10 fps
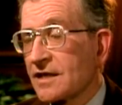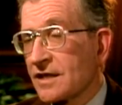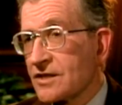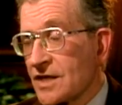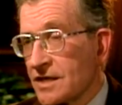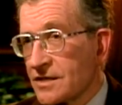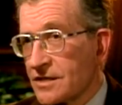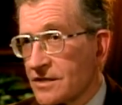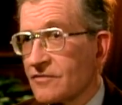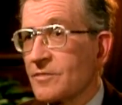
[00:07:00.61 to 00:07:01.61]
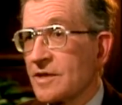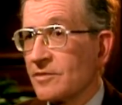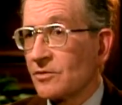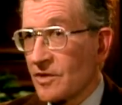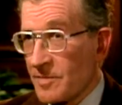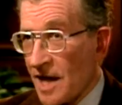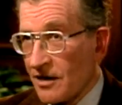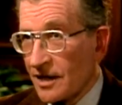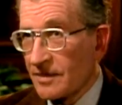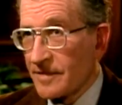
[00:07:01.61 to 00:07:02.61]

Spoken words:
consensus of people with power.